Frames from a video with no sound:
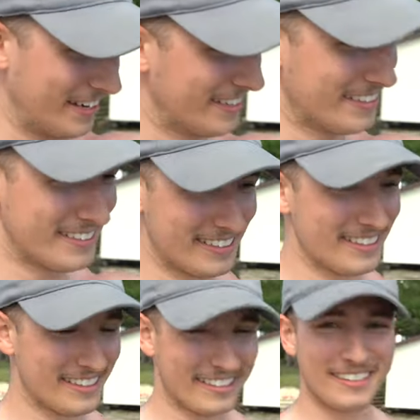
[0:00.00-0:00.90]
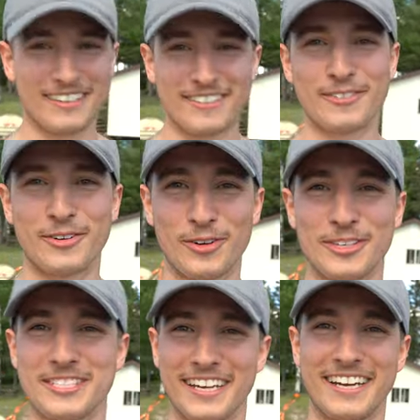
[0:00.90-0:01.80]
and of
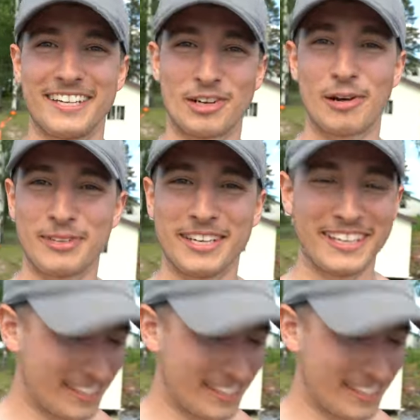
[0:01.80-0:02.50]
course I dropped it.